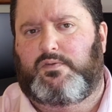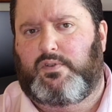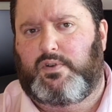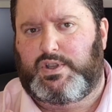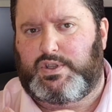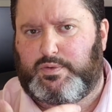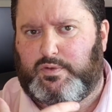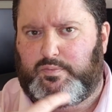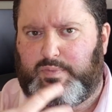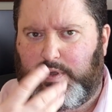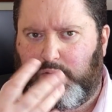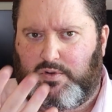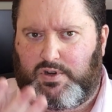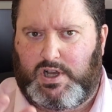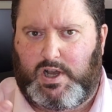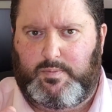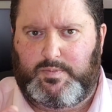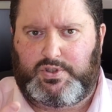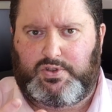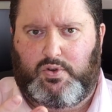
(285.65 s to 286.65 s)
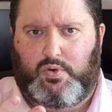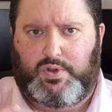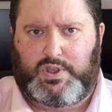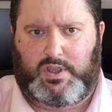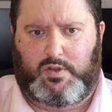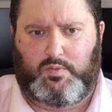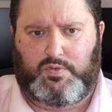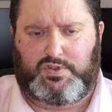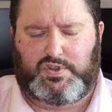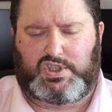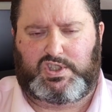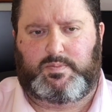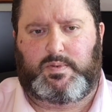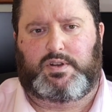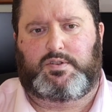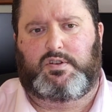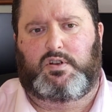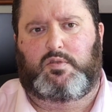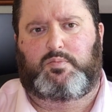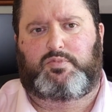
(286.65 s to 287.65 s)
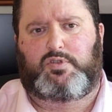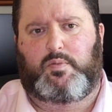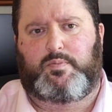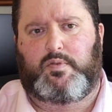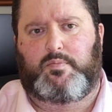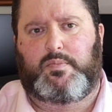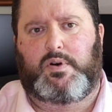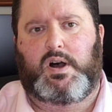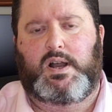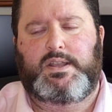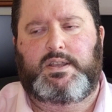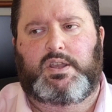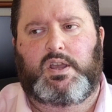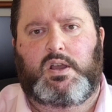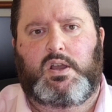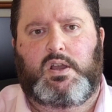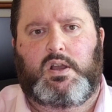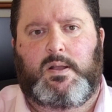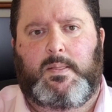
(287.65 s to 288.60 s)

voice would be when I'm talking with a proper mic,